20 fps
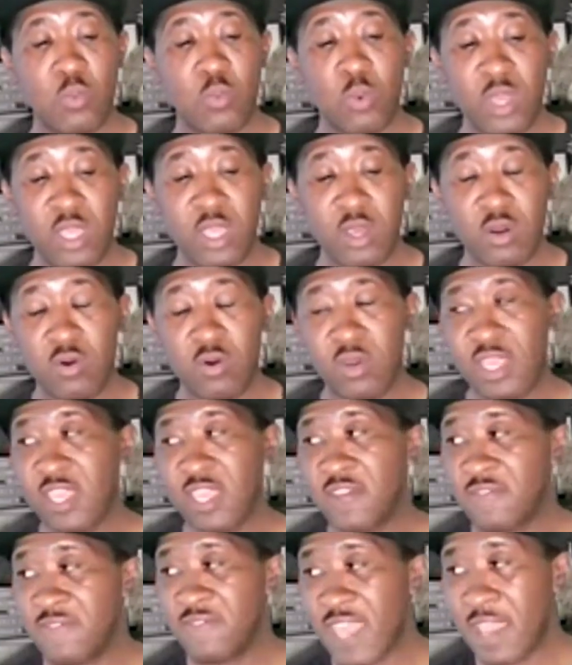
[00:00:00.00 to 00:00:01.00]
well,
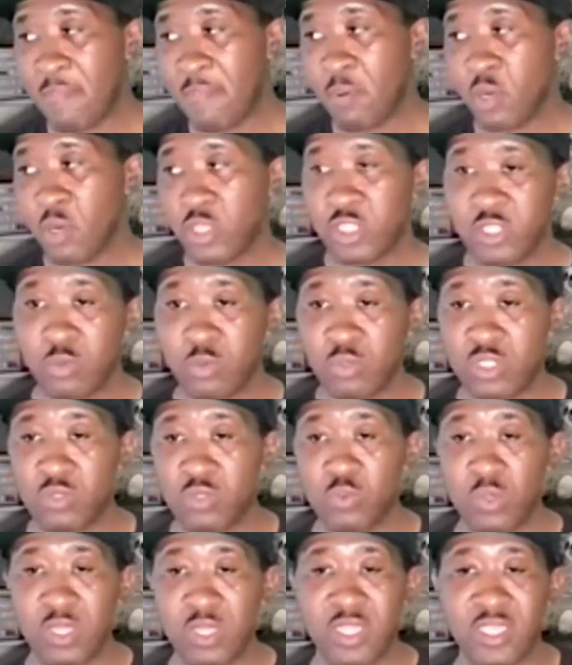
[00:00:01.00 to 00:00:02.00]
if that person was
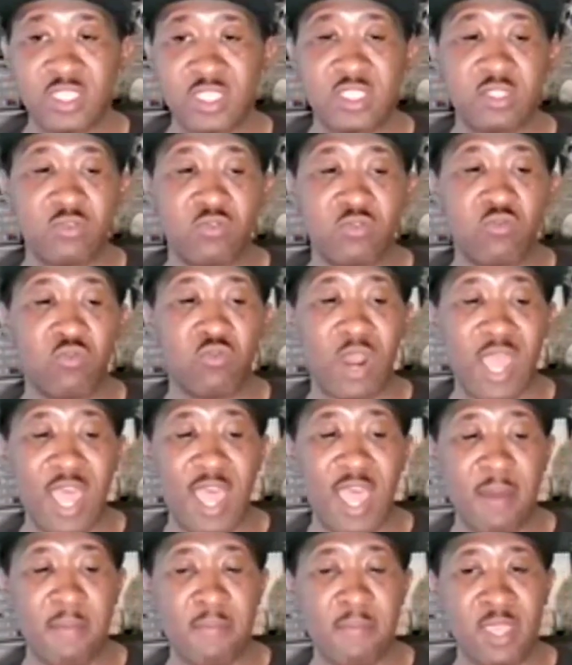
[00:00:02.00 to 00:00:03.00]
willing to
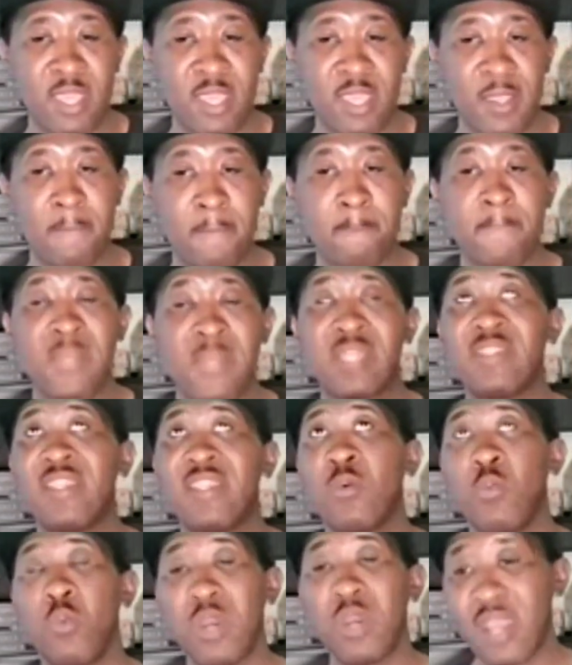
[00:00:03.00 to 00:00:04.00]
rob me,
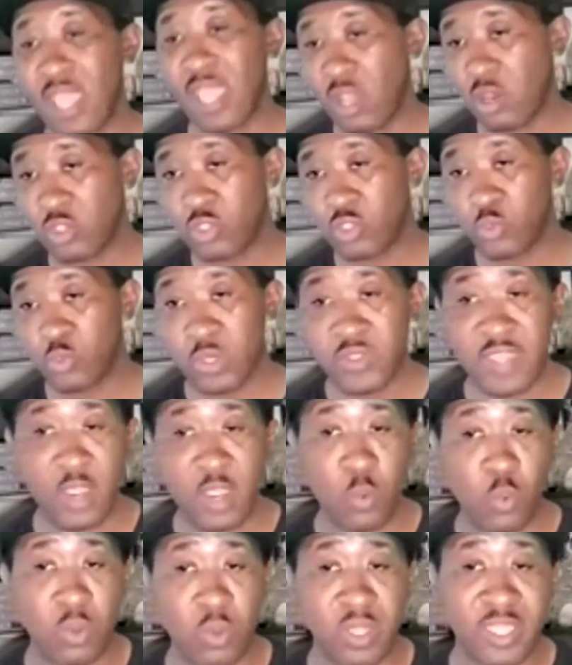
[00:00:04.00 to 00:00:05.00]
then what else were
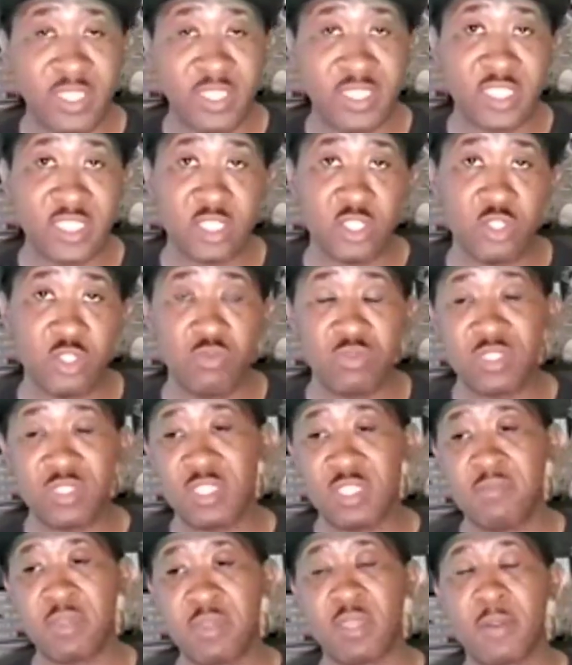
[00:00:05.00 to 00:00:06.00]
they willing to do
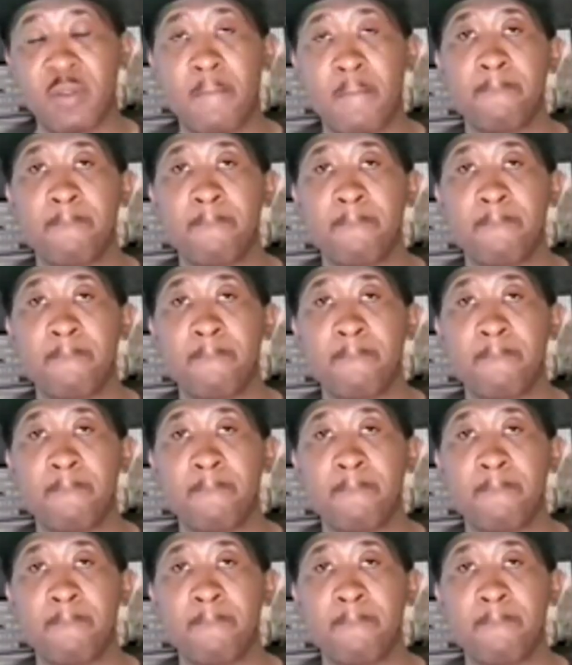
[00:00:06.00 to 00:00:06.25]
to me?